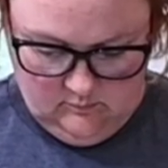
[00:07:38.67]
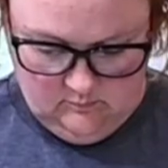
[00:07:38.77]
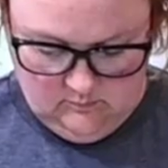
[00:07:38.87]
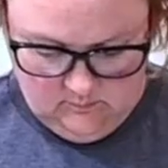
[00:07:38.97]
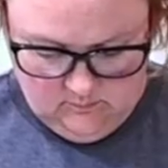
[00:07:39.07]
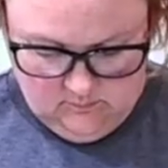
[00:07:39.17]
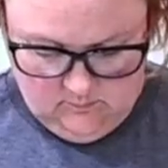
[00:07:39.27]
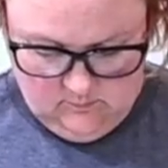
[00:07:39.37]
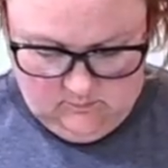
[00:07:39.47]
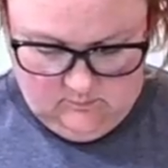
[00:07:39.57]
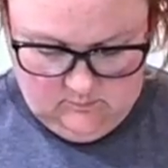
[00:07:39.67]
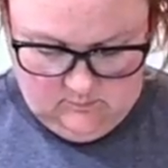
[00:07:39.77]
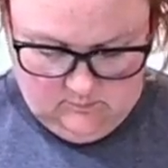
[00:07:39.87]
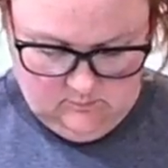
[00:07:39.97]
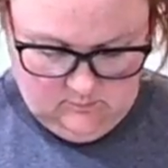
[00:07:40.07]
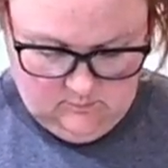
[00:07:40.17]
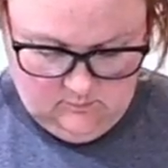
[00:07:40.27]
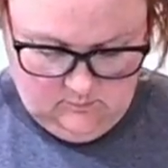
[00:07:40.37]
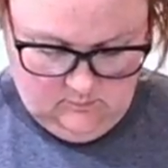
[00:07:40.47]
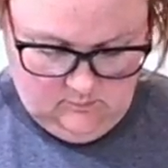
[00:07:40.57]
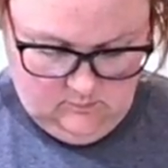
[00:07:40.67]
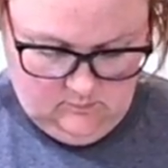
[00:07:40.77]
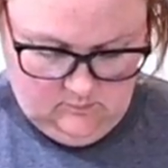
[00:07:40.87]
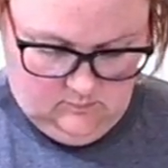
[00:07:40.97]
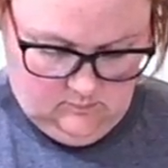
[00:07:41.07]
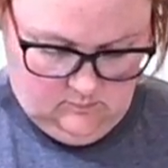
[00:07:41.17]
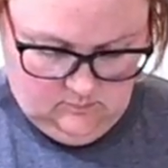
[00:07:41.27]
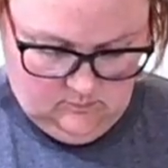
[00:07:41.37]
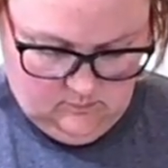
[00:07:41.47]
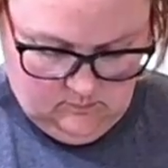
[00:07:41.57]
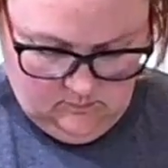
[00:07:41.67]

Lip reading: No one is speaking in this clip.